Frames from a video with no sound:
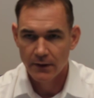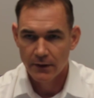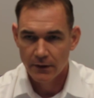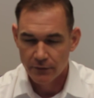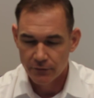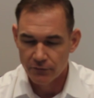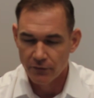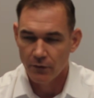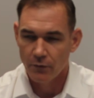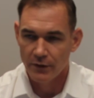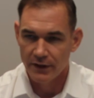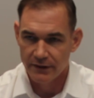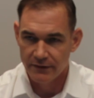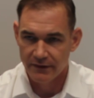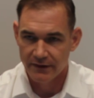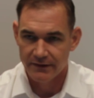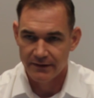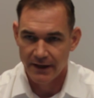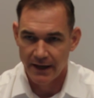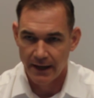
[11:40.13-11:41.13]
So we
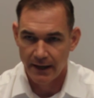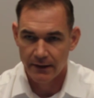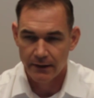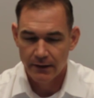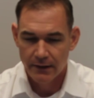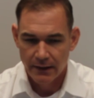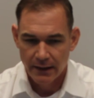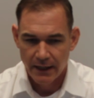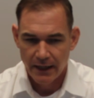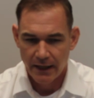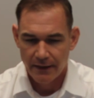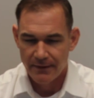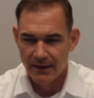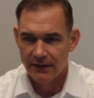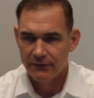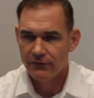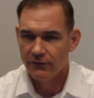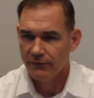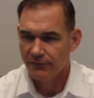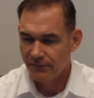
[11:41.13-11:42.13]
did that, and
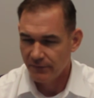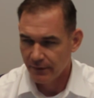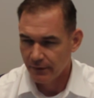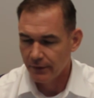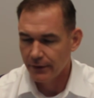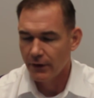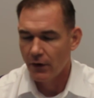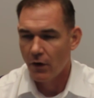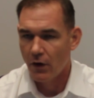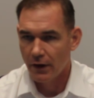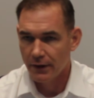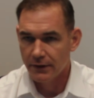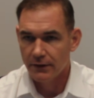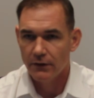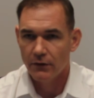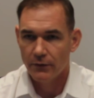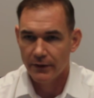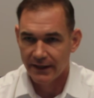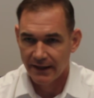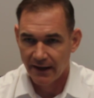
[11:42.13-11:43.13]
that's a fairly
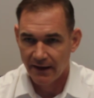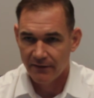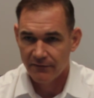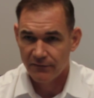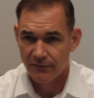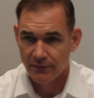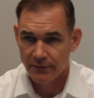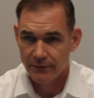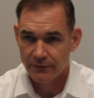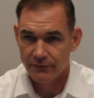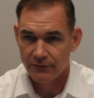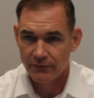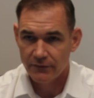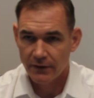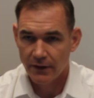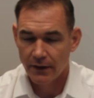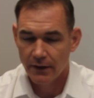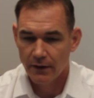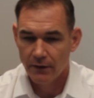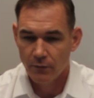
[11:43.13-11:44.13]
ongoing effort.
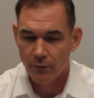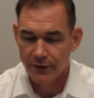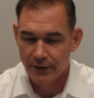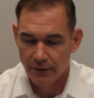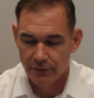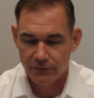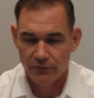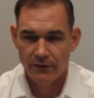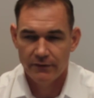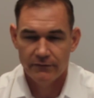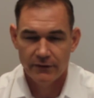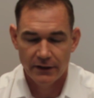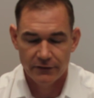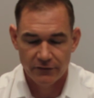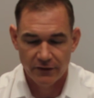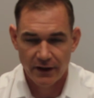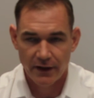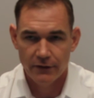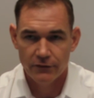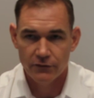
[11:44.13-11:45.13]
We also have an
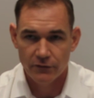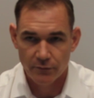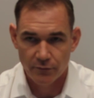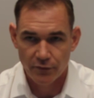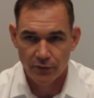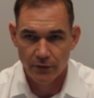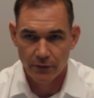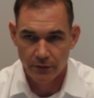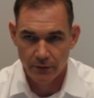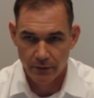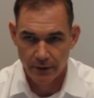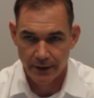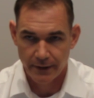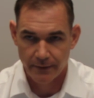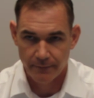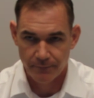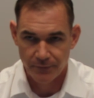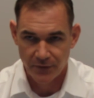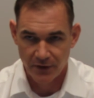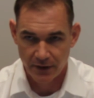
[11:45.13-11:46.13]
education
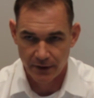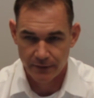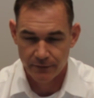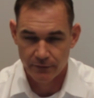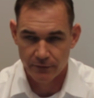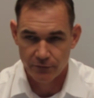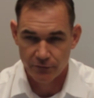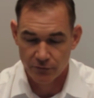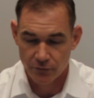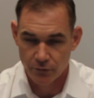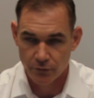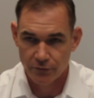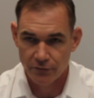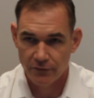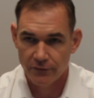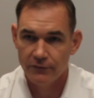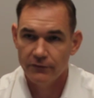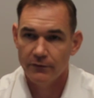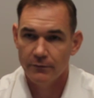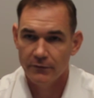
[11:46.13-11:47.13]
program in the school
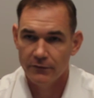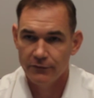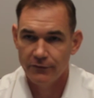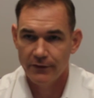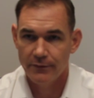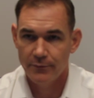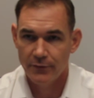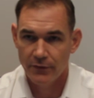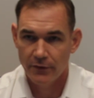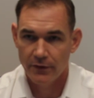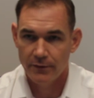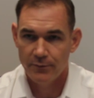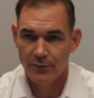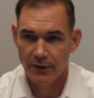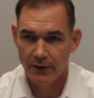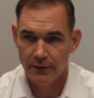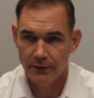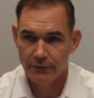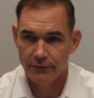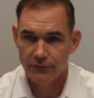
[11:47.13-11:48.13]
system in St. Bernard
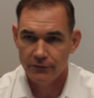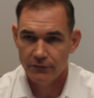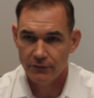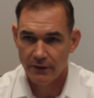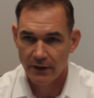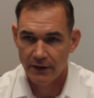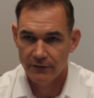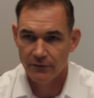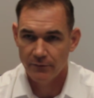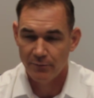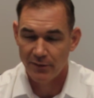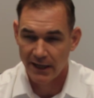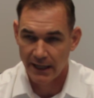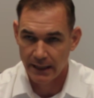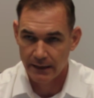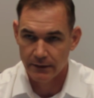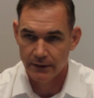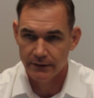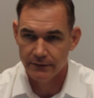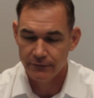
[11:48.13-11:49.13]
Parish as a
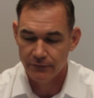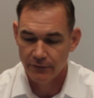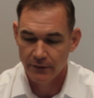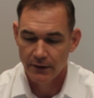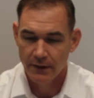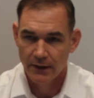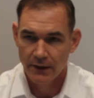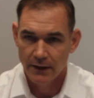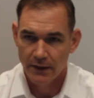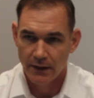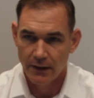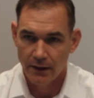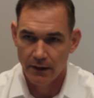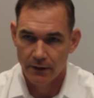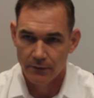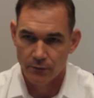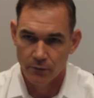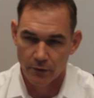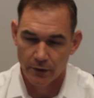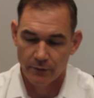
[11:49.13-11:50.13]
pilot.
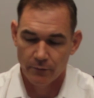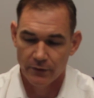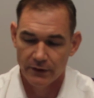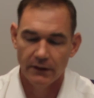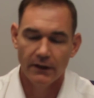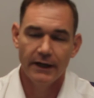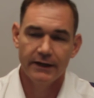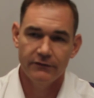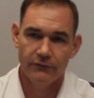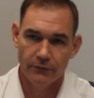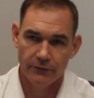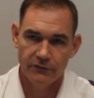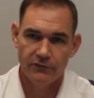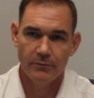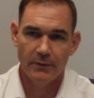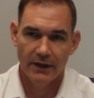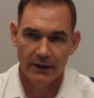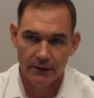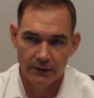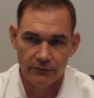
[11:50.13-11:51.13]
We'd like to
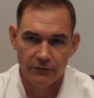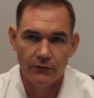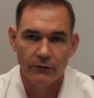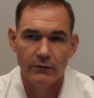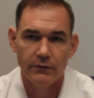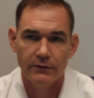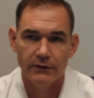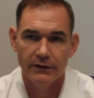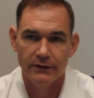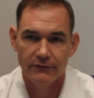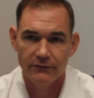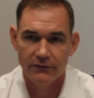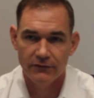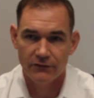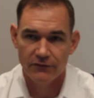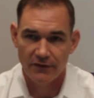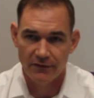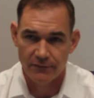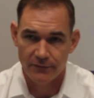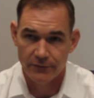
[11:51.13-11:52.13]
expand it to Orleans and
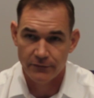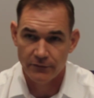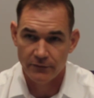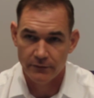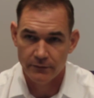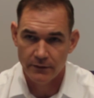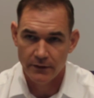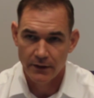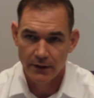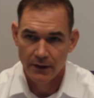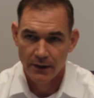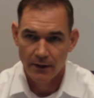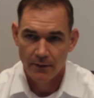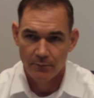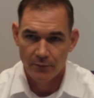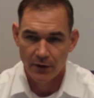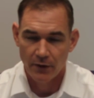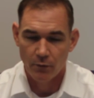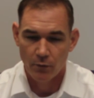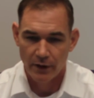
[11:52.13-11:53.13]
Jefferson,
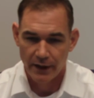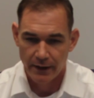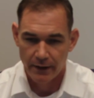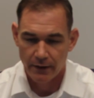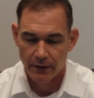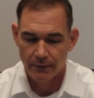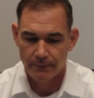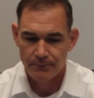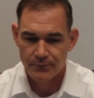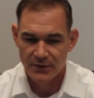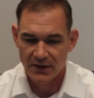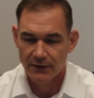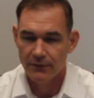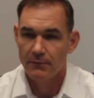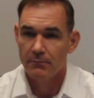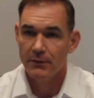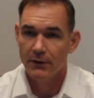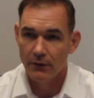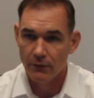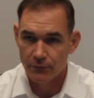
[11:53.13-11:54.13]
but where in the
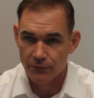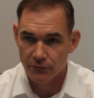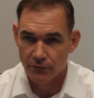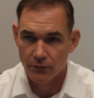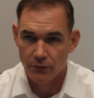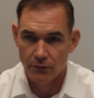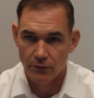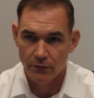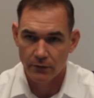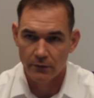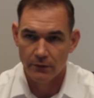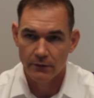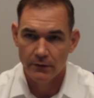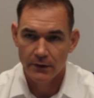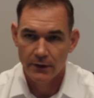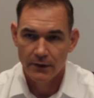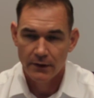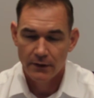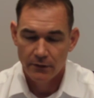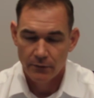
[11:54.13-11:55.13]
middle school,
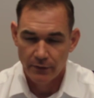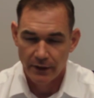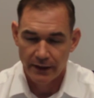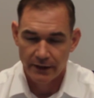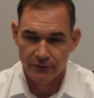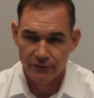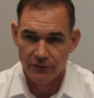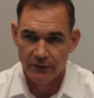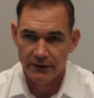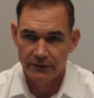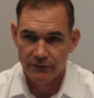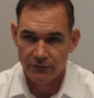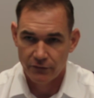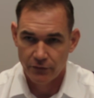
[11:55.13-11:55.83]
we actually